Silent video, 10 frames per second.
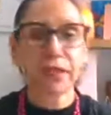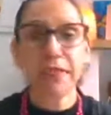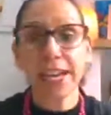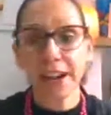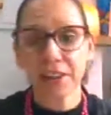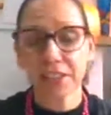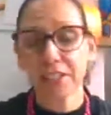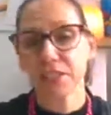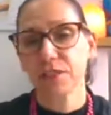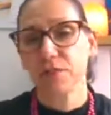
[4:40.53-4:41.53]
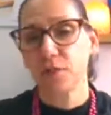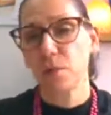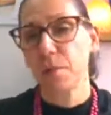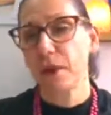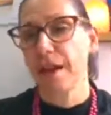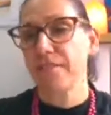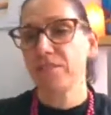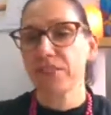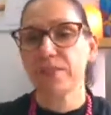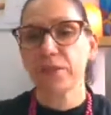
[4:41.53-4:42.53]
the characters for my
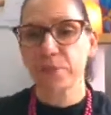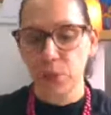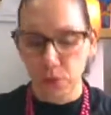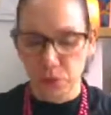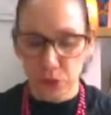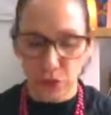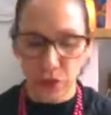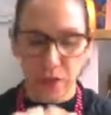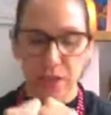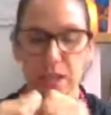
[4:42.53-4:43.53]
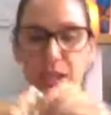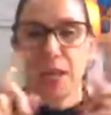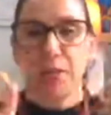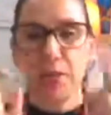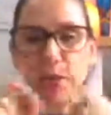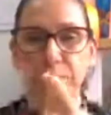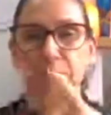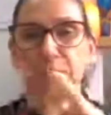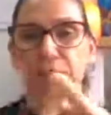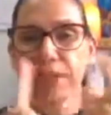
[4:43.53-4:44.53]
5th book. So book
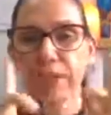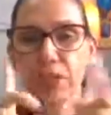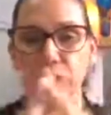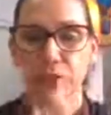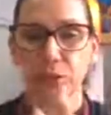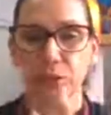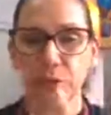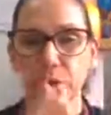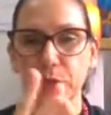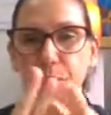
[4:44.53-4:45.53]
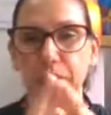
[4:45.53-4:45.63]
number 3 is a children's book.